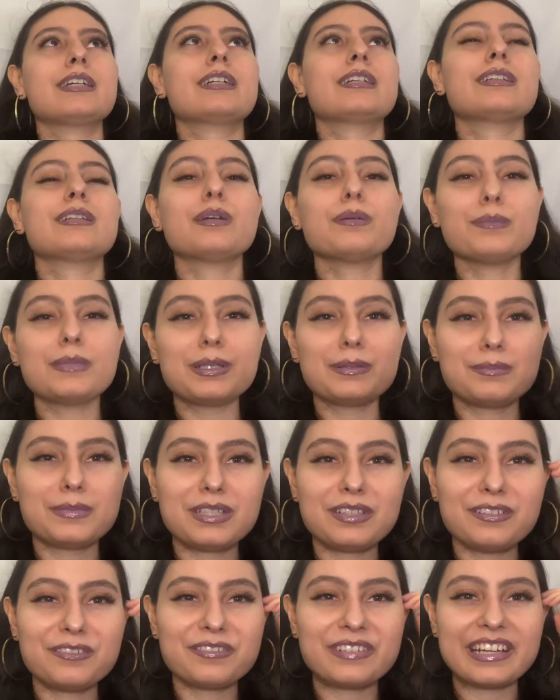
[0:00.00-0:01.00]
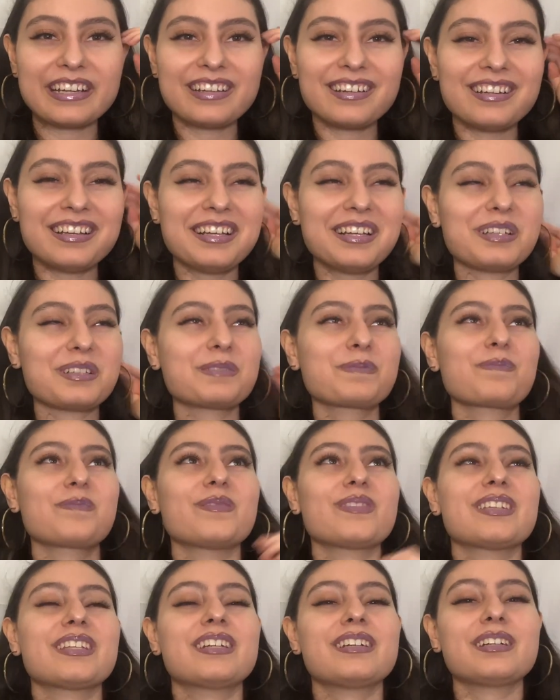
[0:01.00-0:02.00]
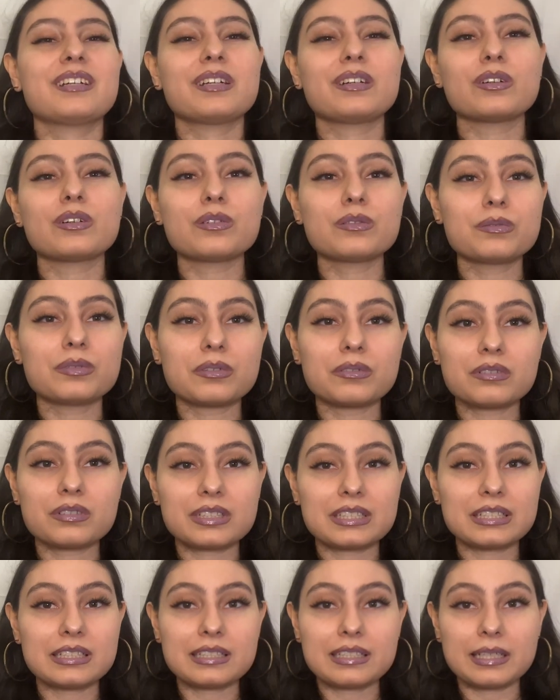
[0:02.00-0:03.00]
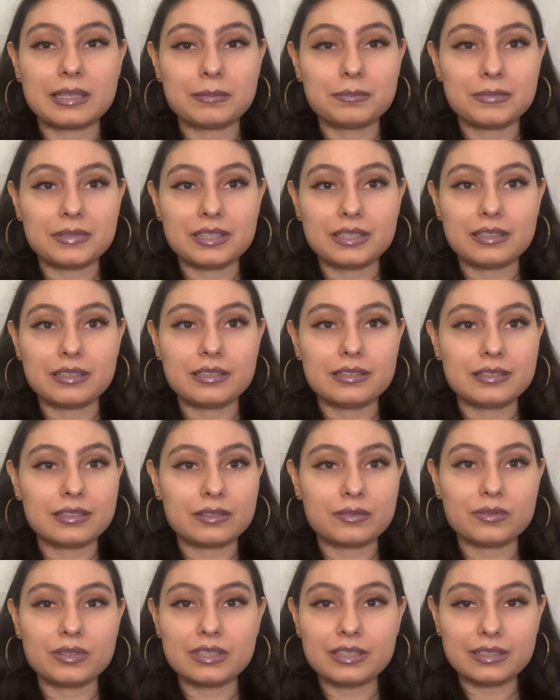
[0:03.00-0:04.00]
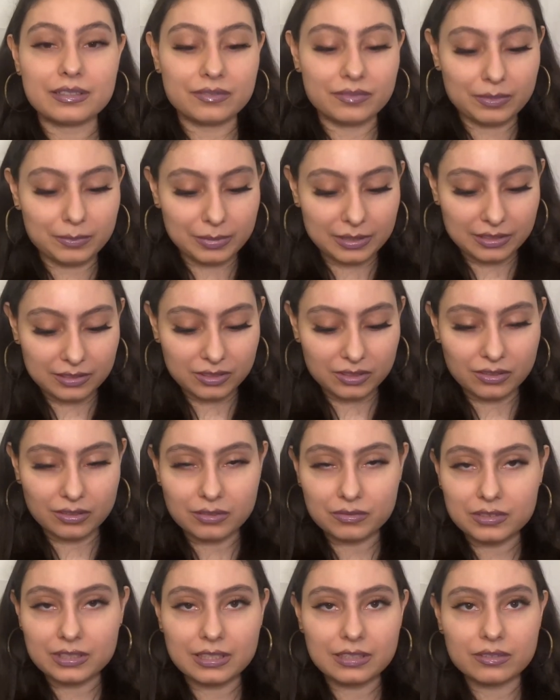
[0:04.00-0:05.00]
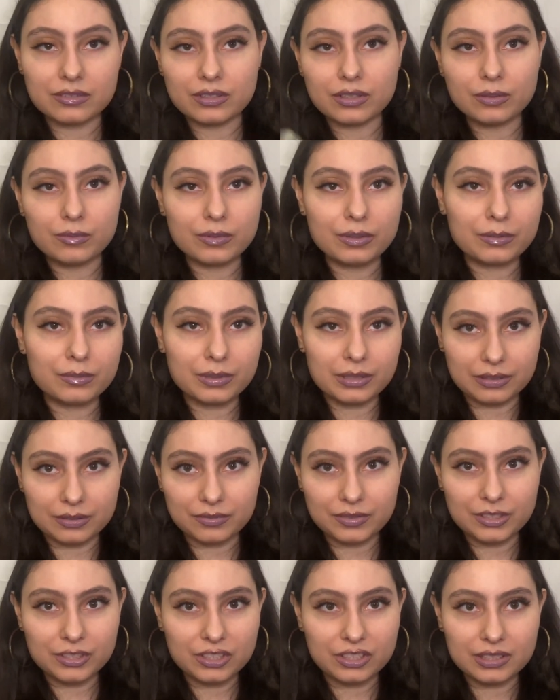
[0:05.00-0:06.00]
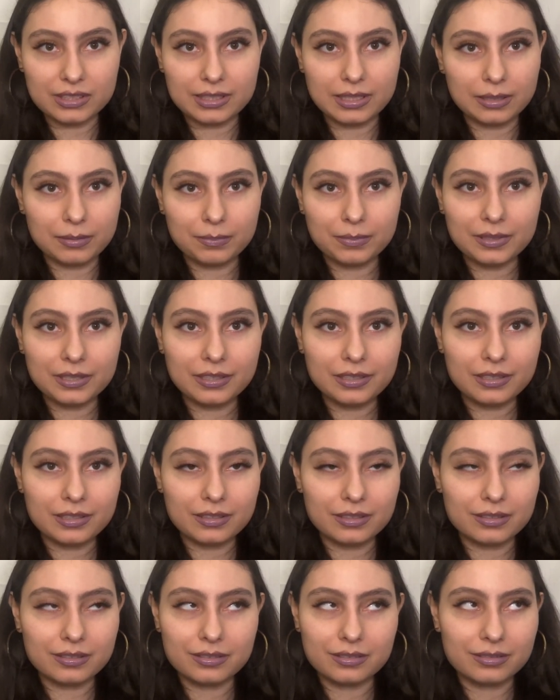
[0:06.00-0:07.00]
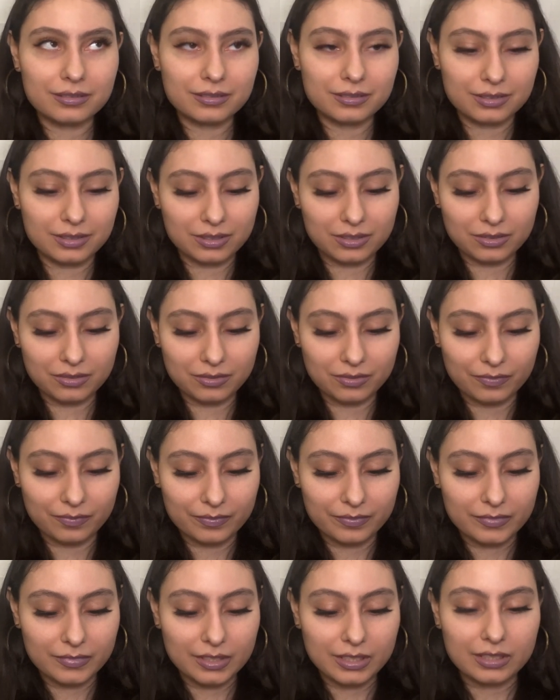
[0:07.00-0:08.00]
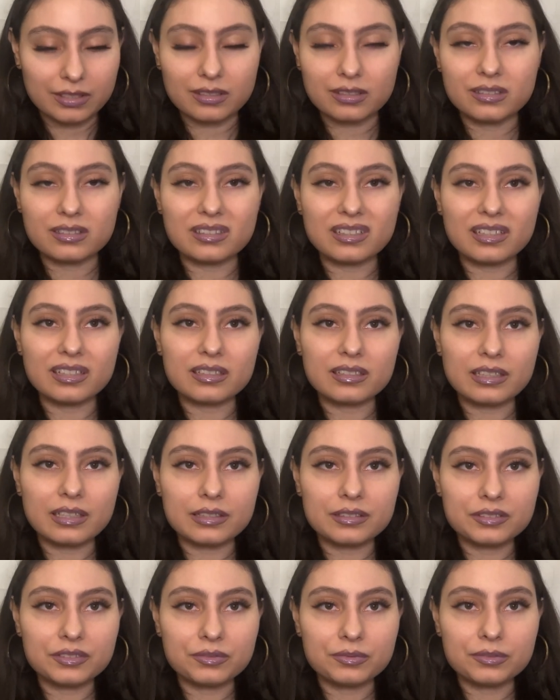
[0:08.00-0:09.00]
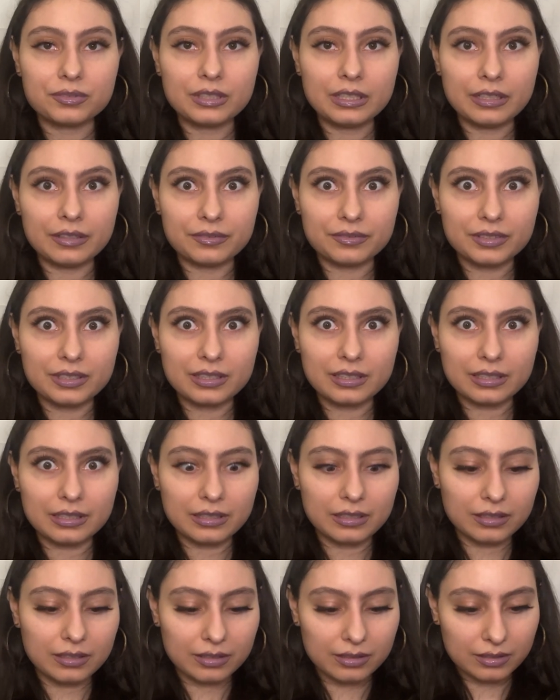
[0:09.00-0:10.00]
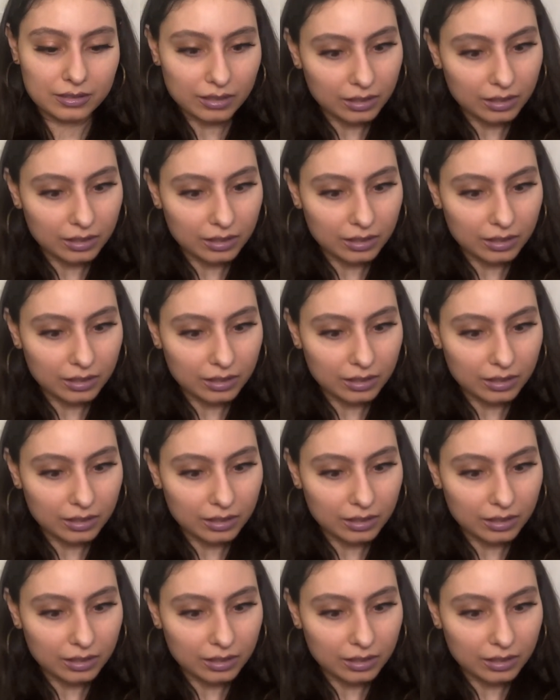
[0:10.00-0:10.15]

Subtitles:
Not my mini rant. Oh well, he kept it, didn't want to give it back, so I was like, you know what, whatever, just keep it. So yeah, guys, ruin everything.